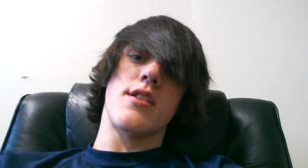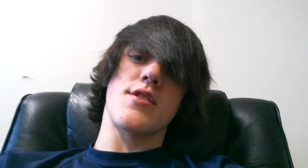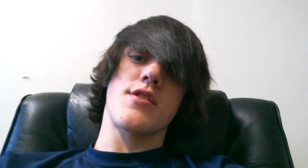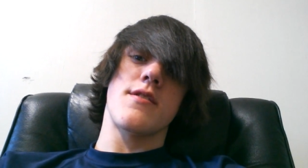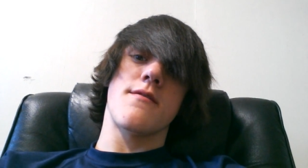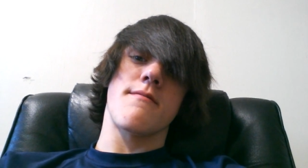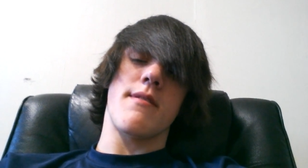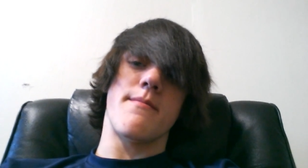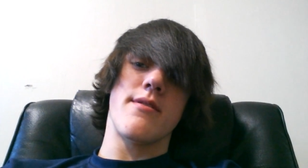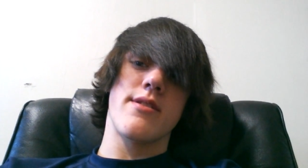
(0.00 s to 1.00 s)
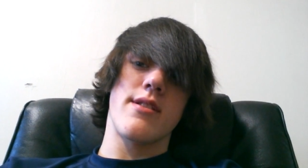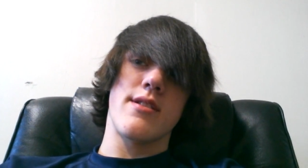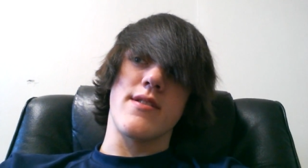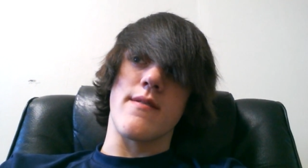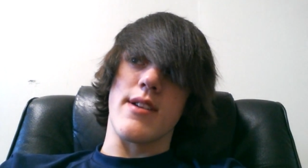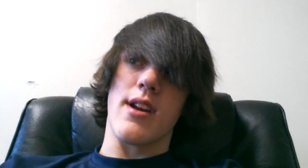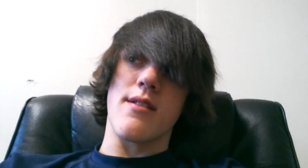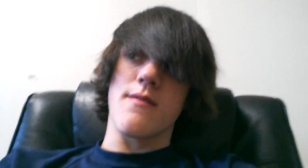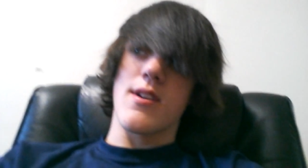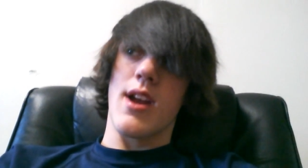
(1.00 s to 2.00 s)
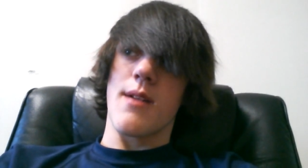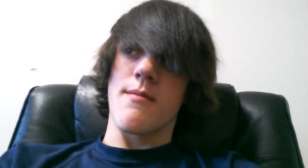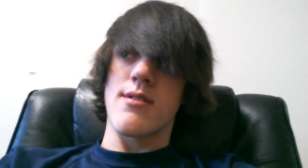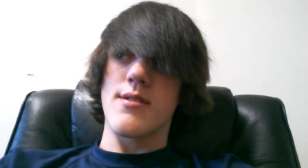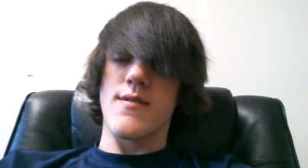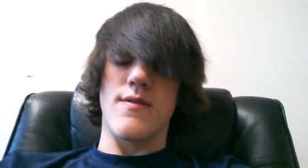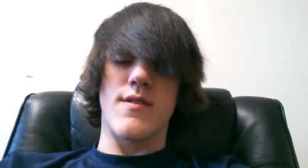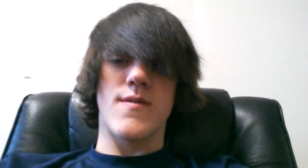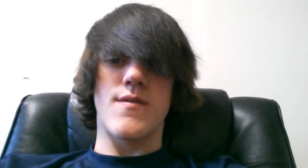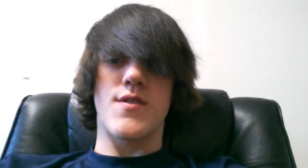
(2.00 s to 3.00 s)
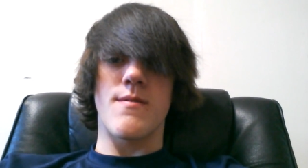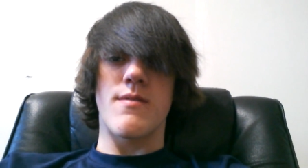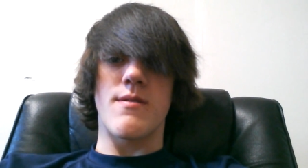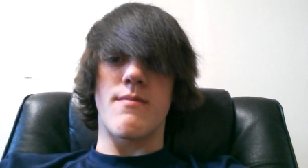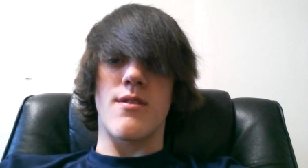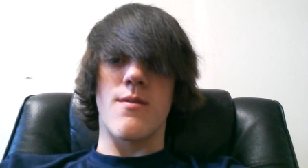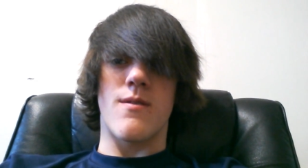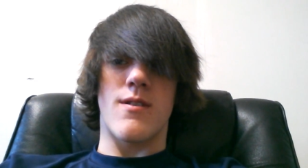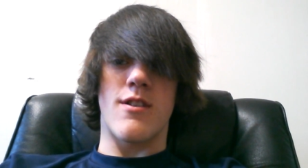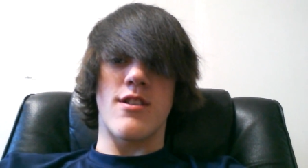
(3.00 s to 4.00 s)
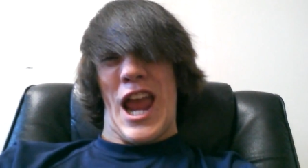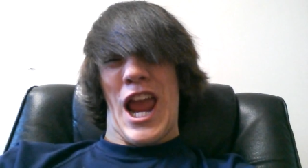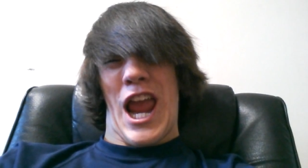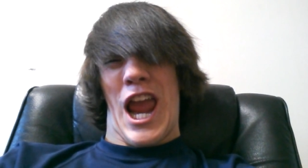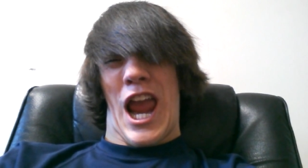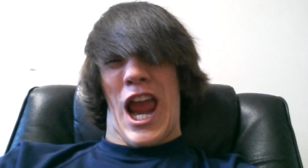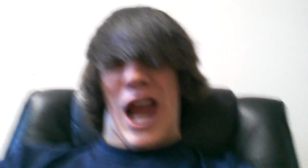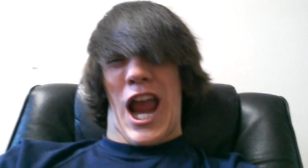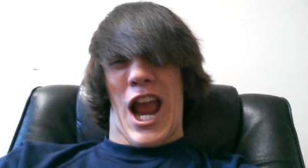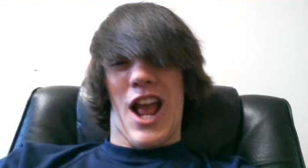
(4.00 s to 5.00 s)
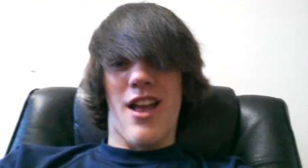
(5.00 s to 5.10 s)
Yesterday was my birthday, so I got a new camera, so this one should be better quality. yeah